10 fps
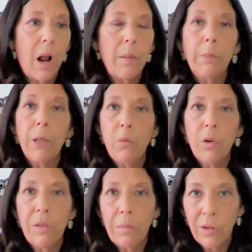probably
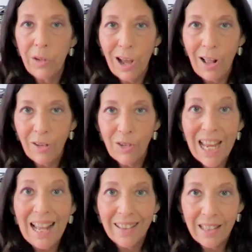worth $1 million
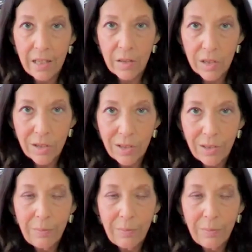at least.